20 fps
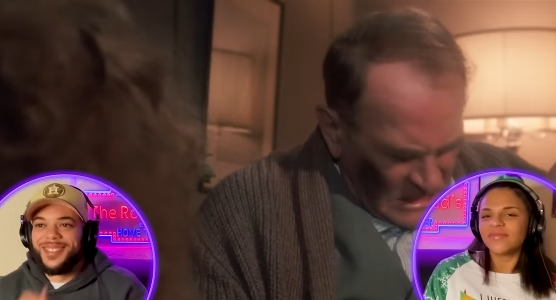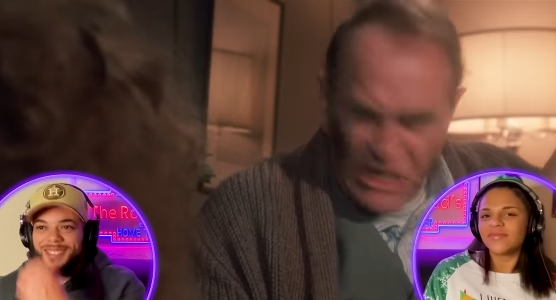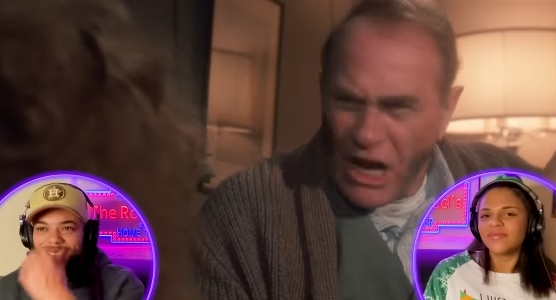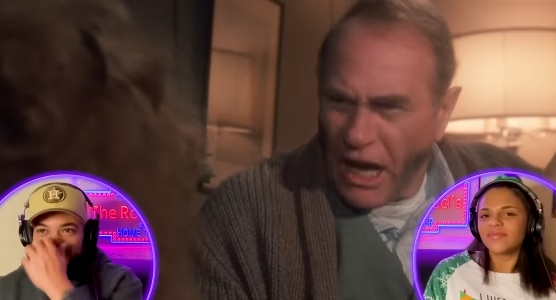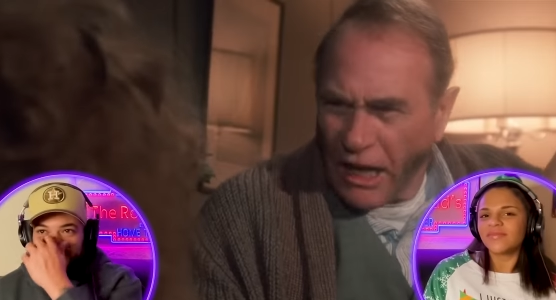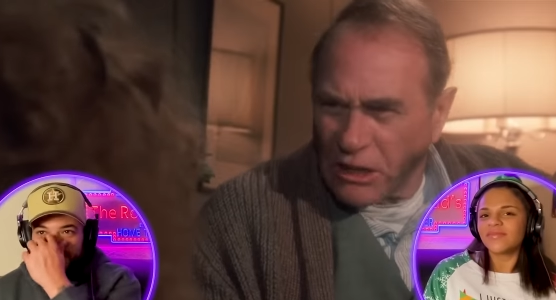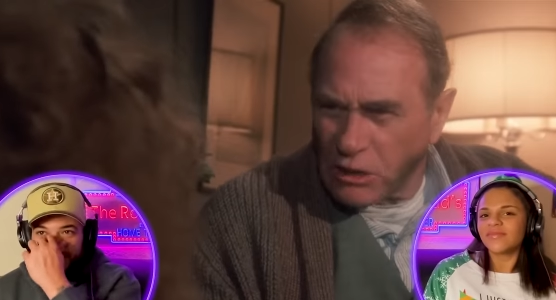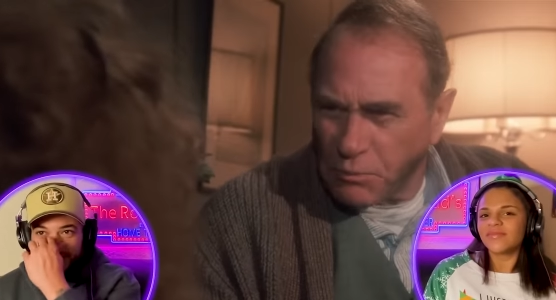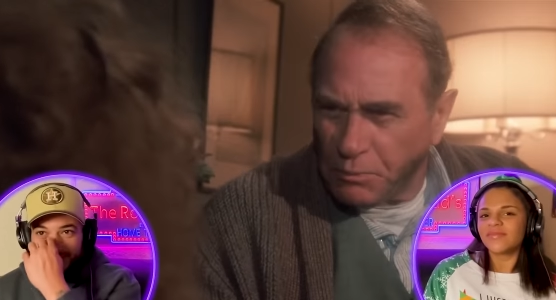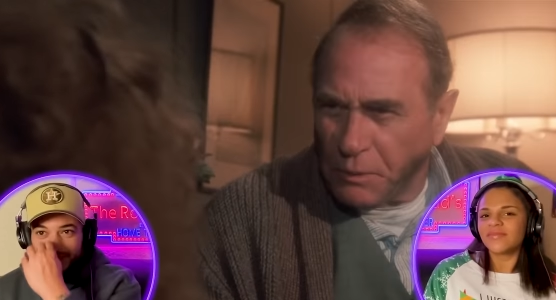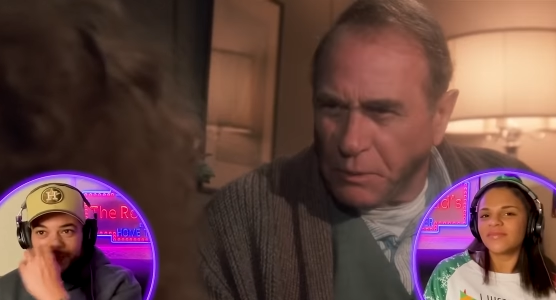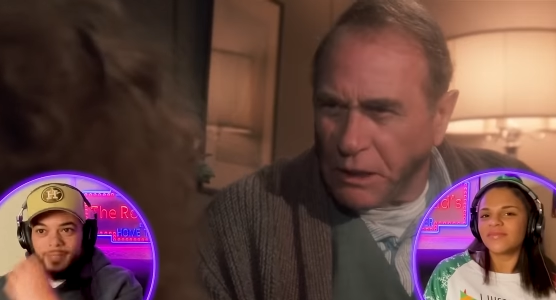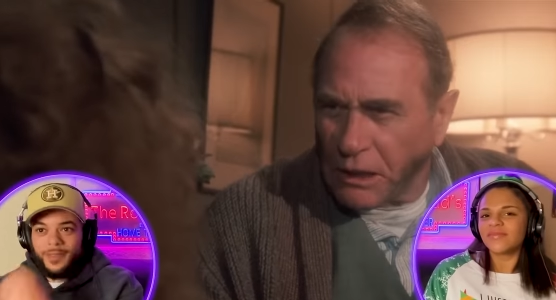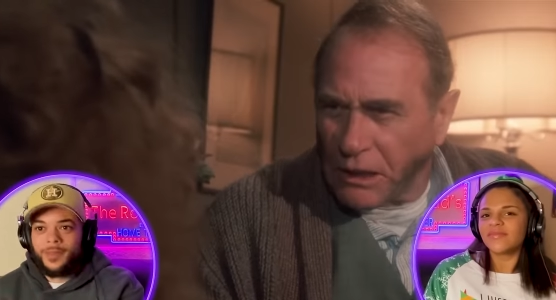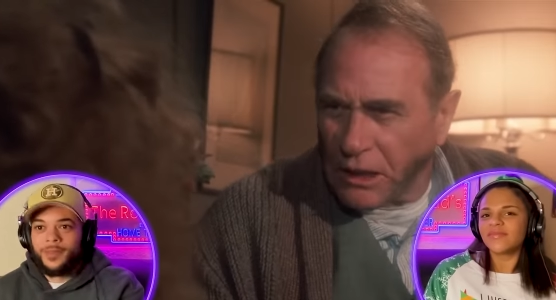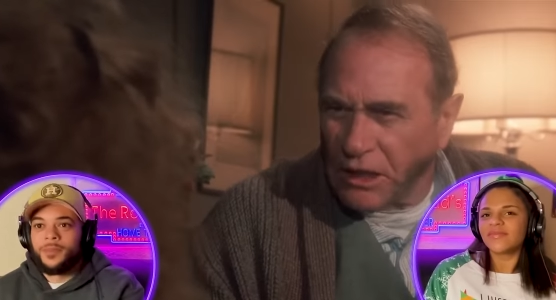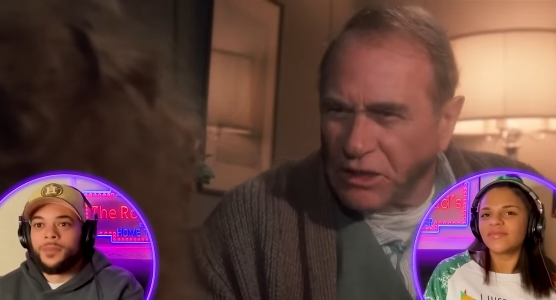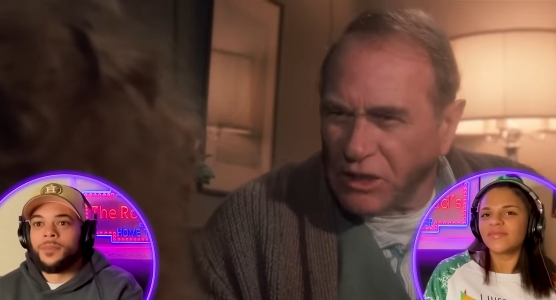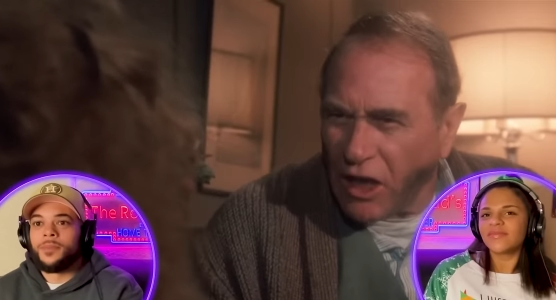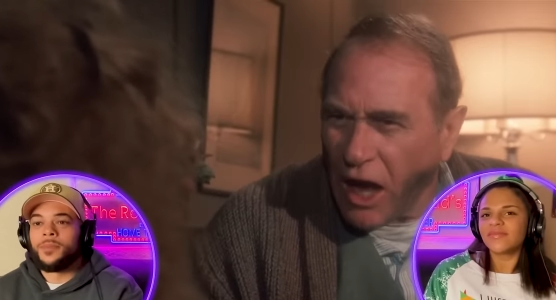Speaker 1: jealous
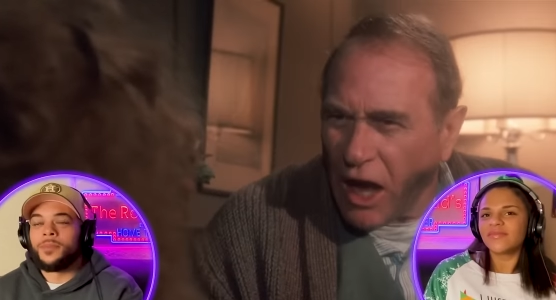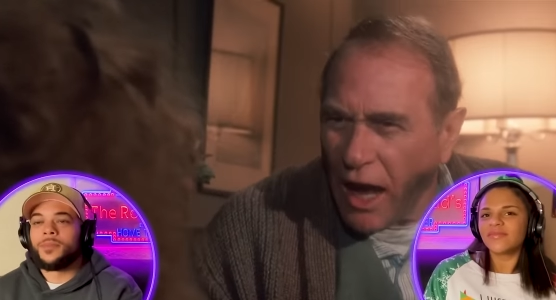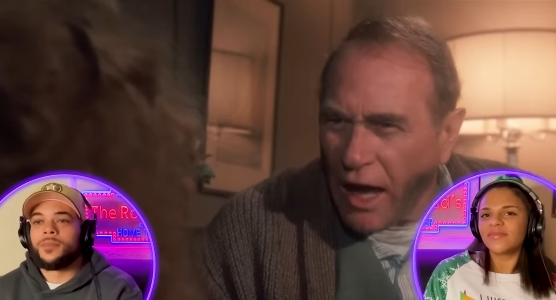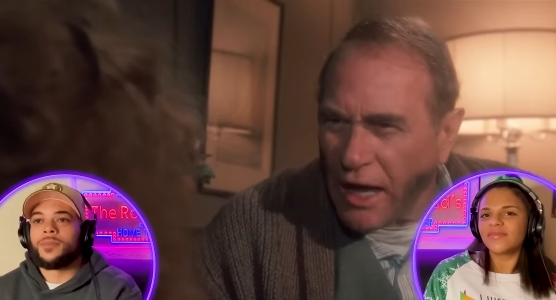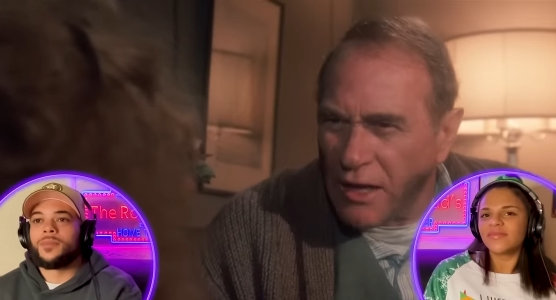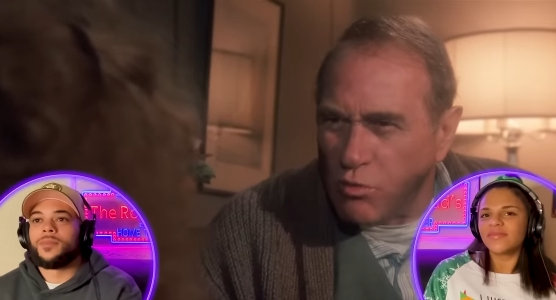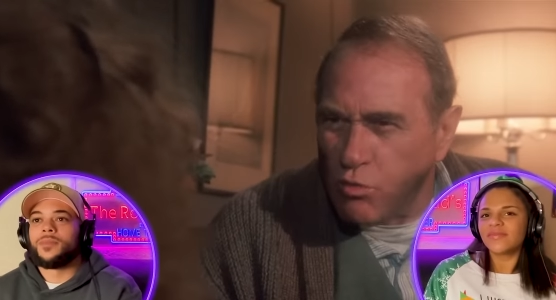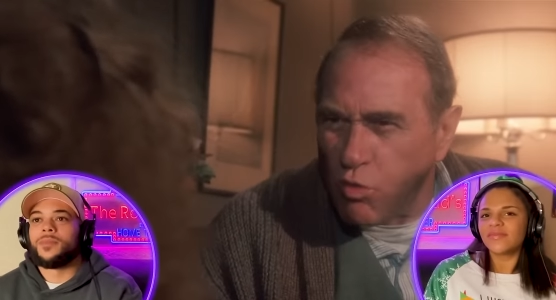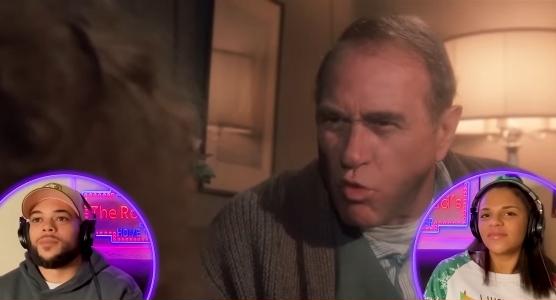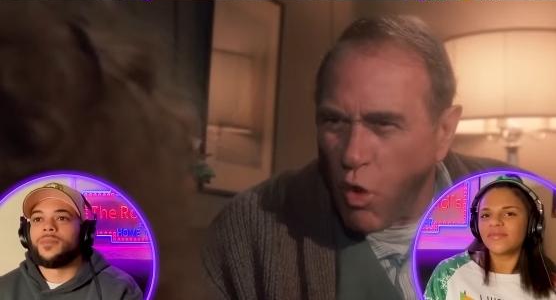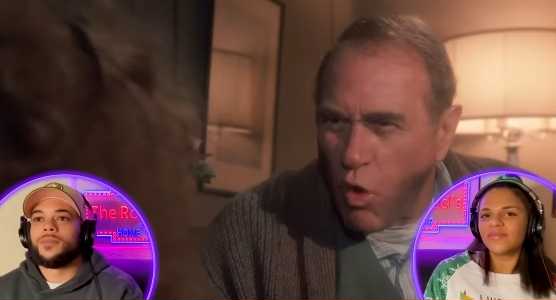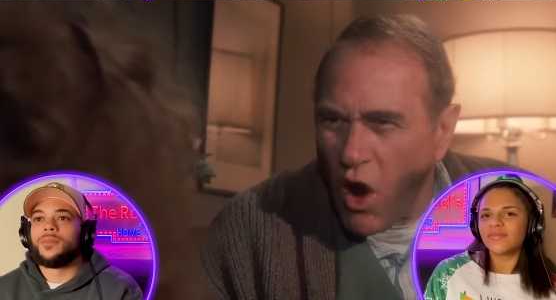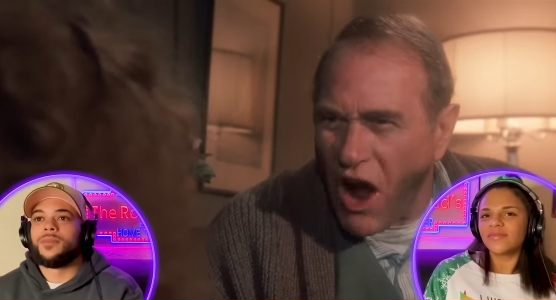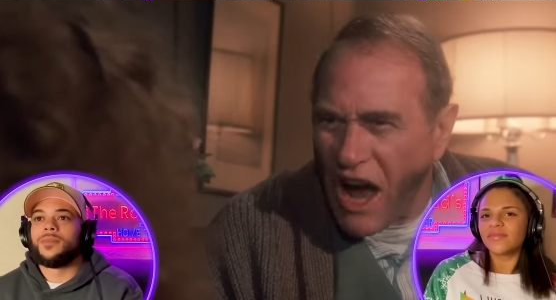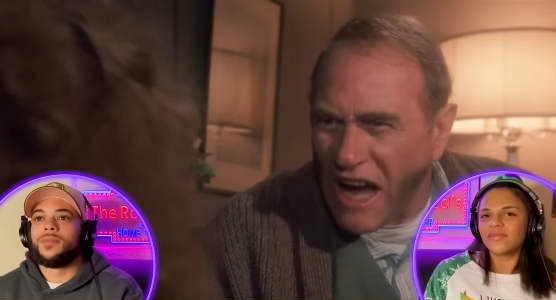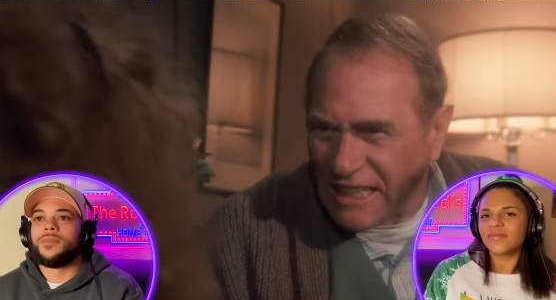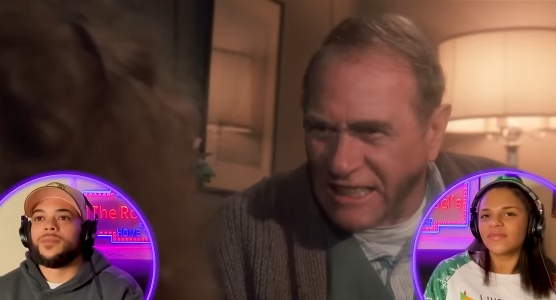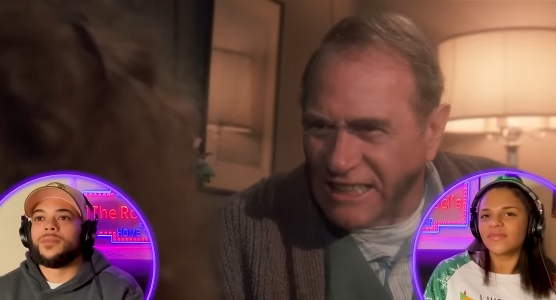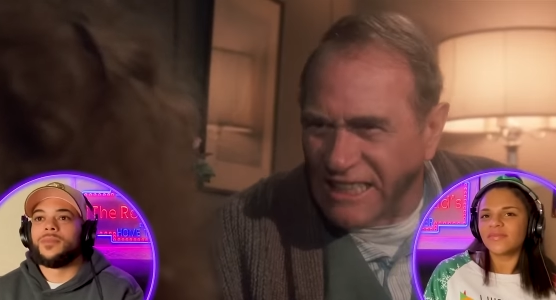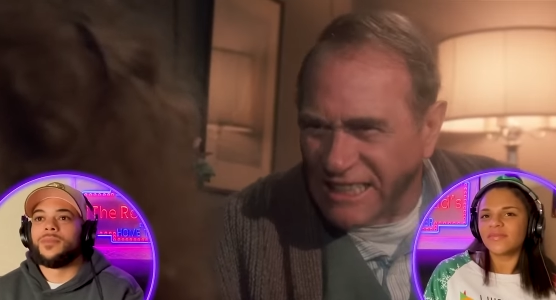because I
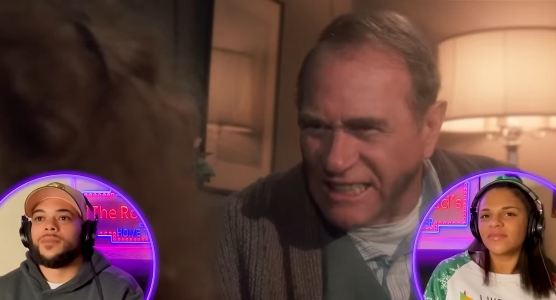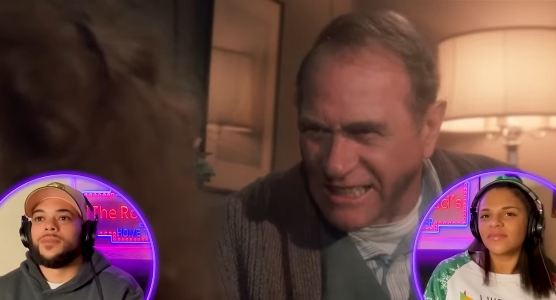won.